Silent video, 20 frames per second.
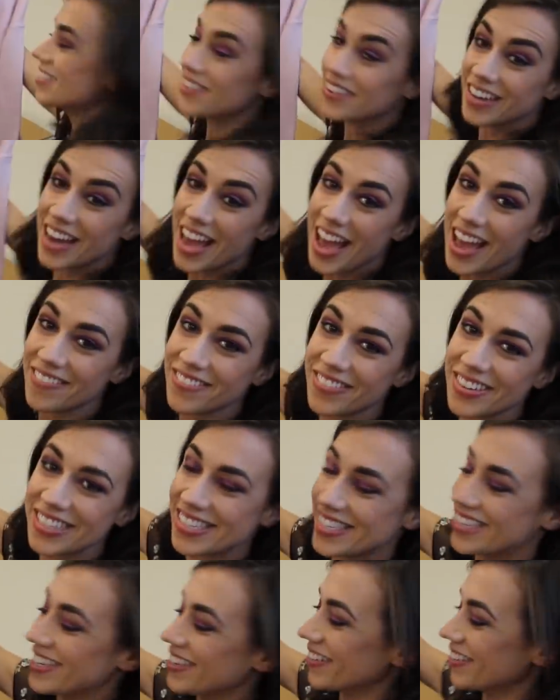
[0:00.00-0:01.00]
So in
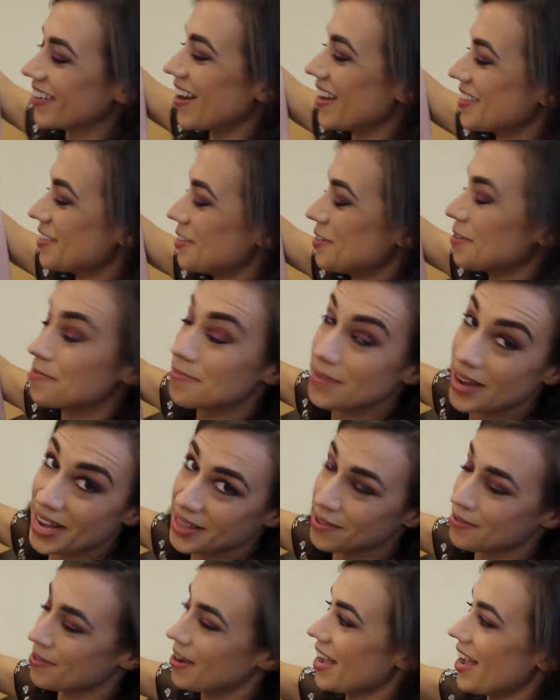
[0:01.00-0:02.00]
every single costume,
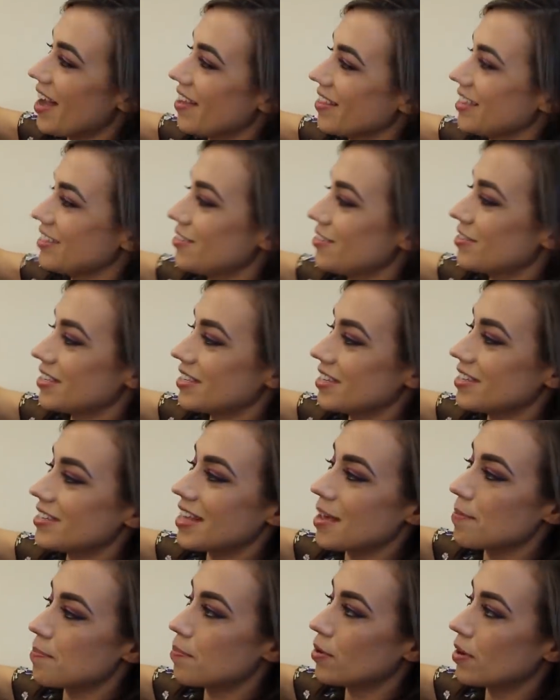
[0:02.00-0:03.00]
by the way, how do this is
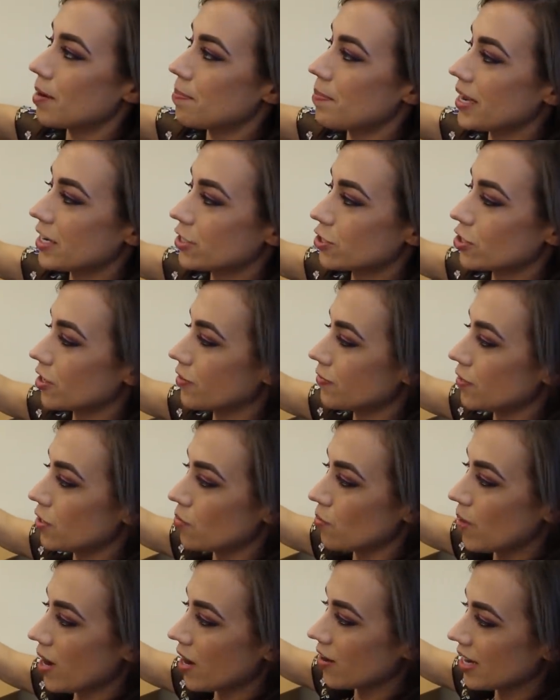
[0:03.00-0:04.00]
they put a picture of
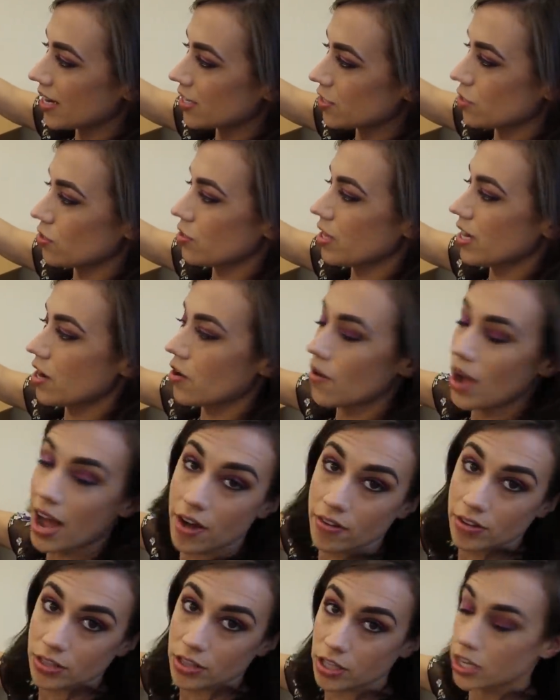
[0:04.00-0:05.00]
you wearing it so they know
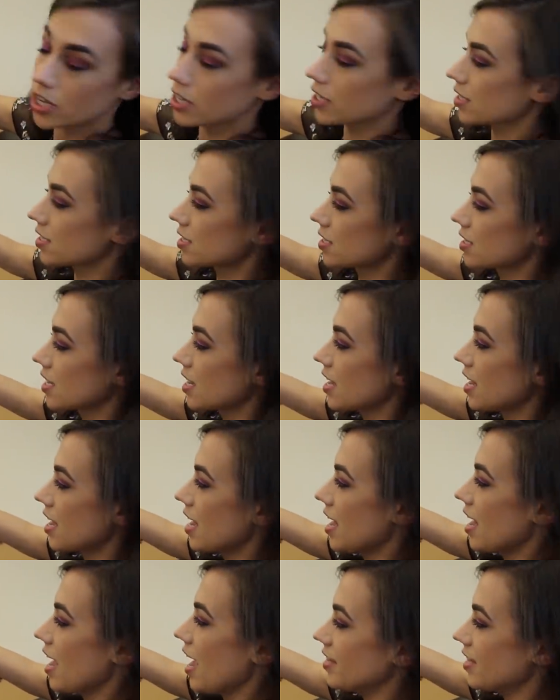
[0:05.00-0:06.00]
how it looks,
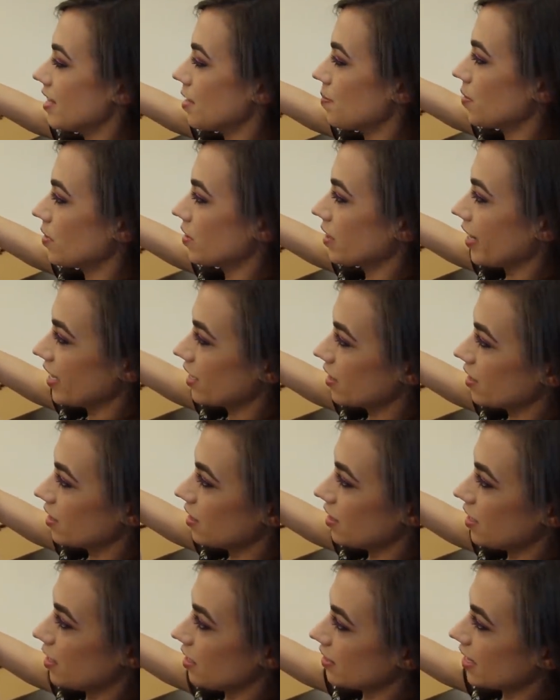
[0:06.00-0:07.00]
and then they put like
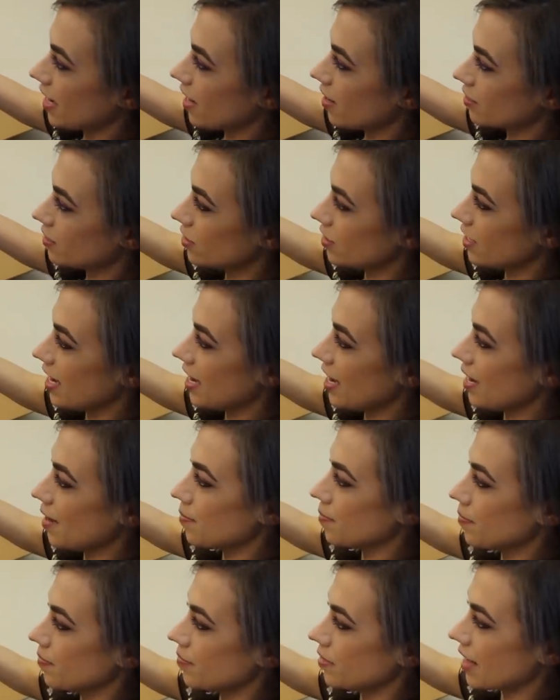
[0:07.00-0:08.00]
the character
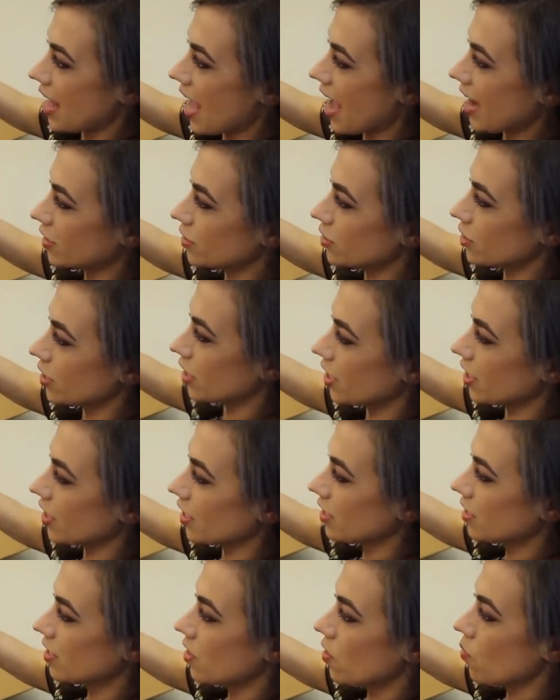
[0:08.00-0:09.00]
name, the
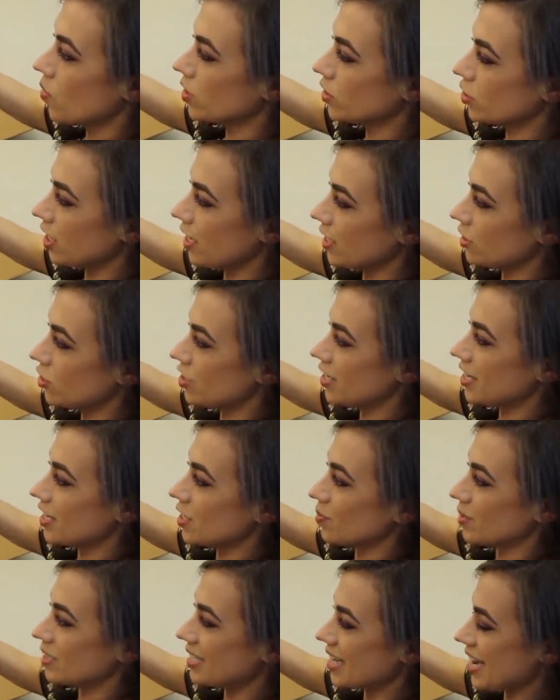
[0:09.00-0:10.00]
actor, what change it
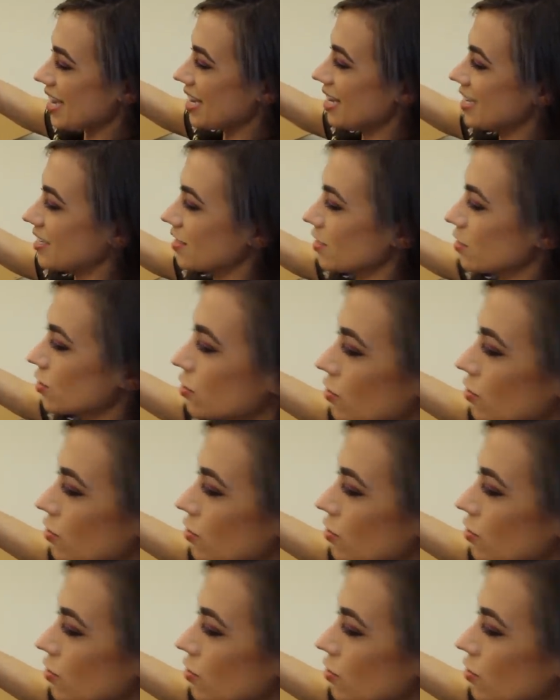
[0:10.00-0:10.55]
is, what day it is in the